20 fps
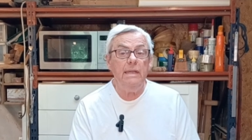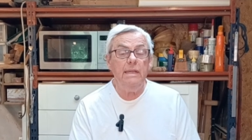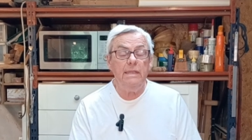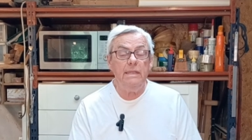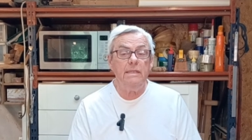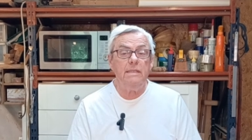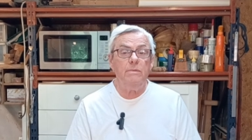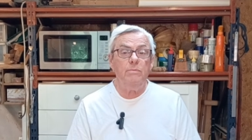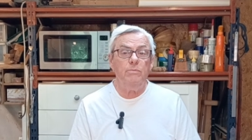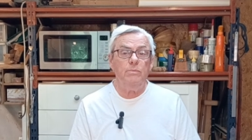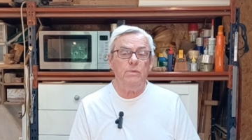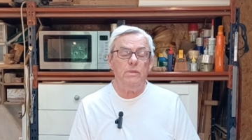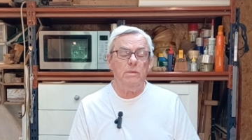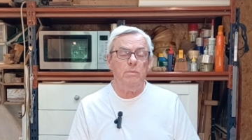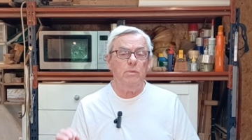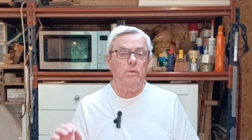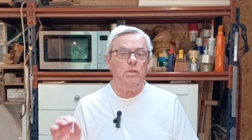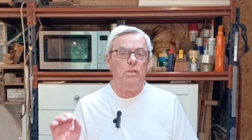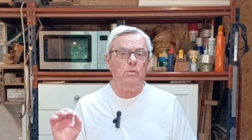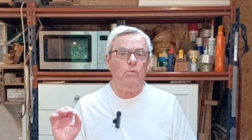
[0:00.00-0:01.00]
It isn't so
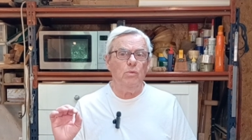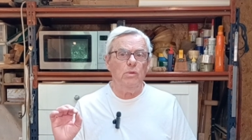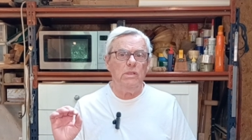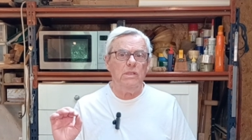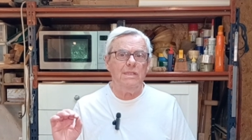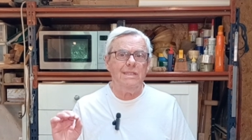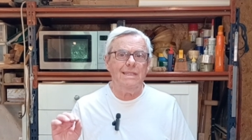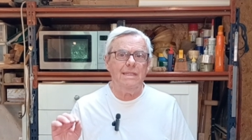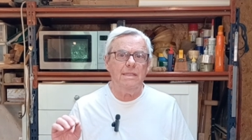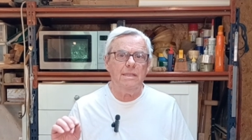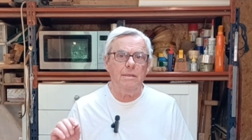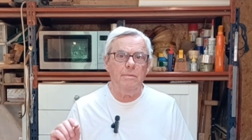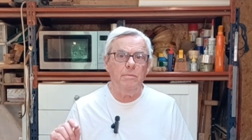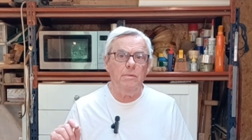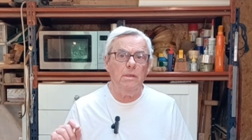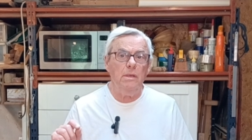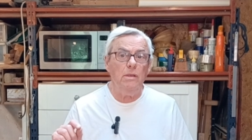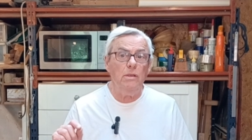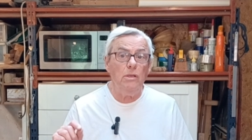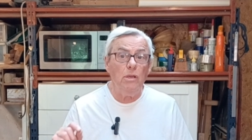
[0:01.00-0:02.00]
much which system
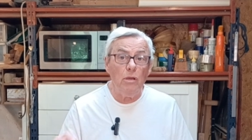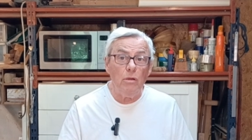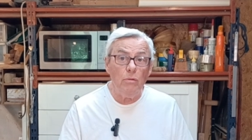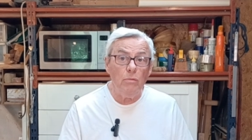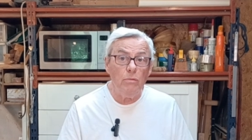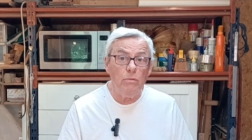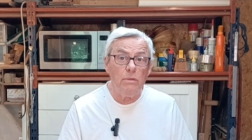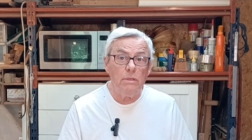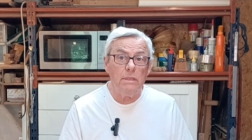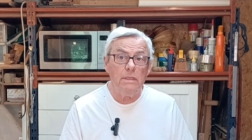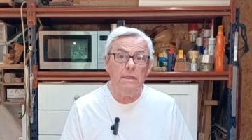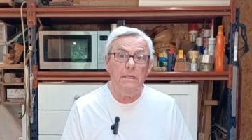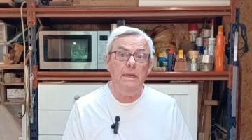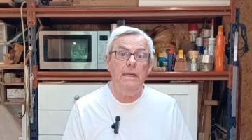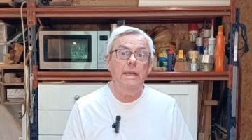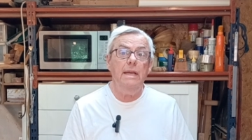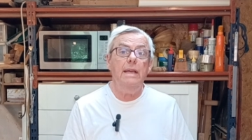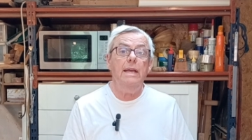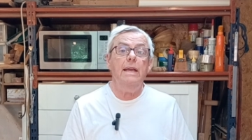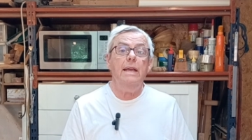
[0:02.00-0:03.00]
you use,
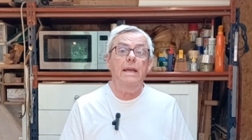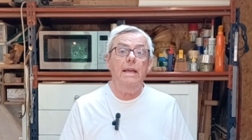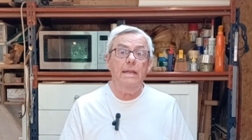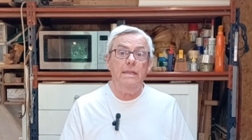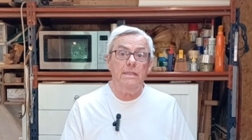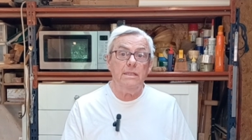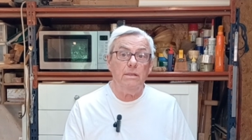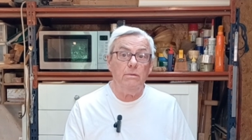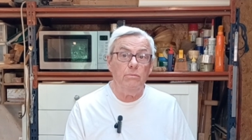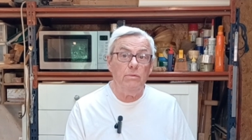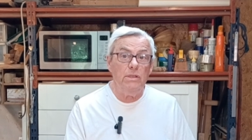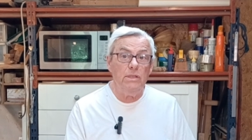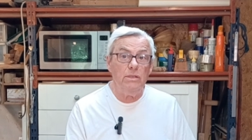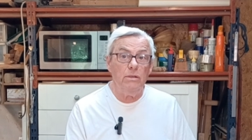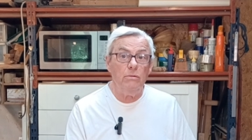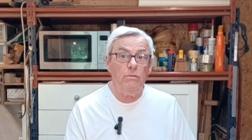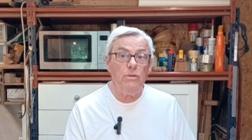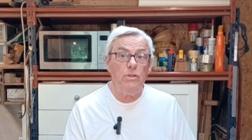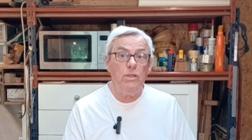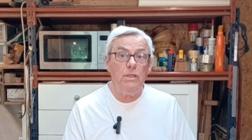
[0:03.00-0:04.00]
it's the
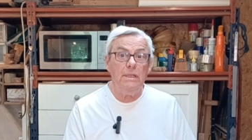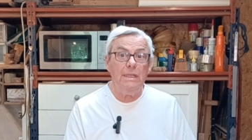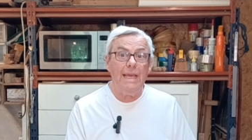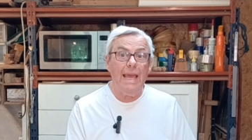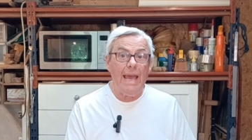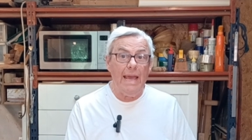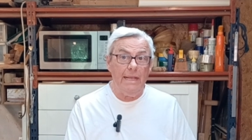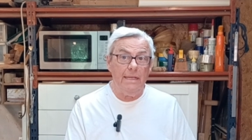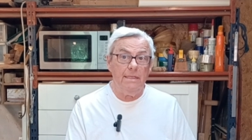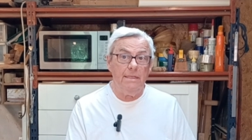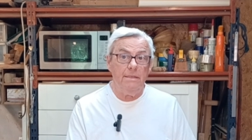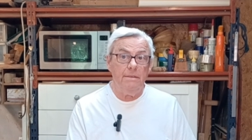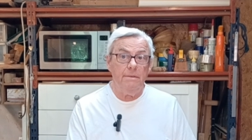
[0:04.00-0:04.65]
results you get.